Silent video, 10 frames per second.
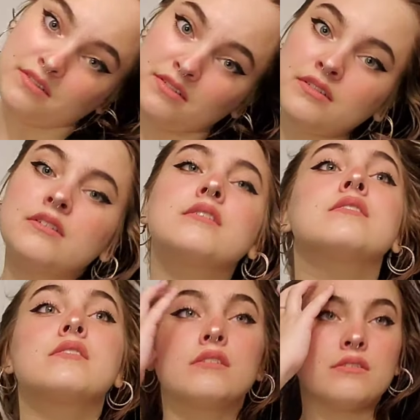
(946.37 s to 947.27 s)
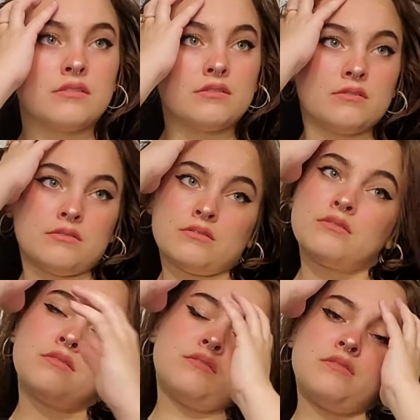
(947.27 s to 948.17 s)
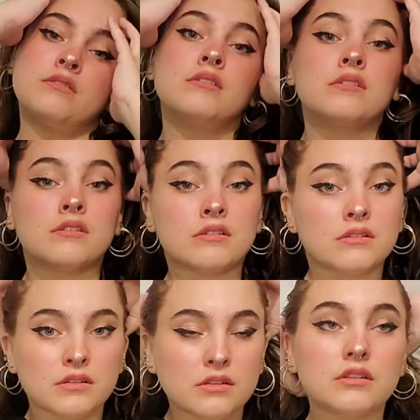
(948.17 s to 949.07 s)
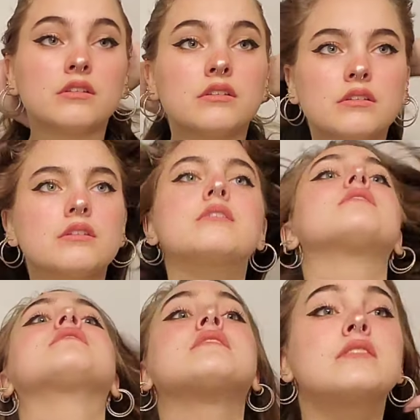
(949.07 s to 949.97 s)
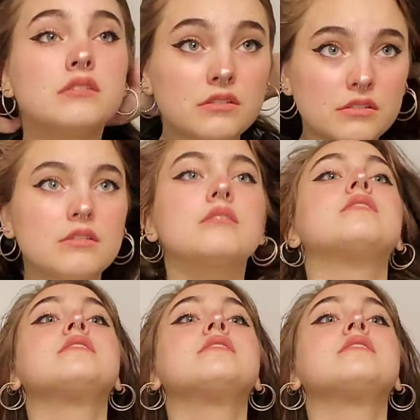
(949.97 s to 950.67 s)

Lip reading: Nothing is said.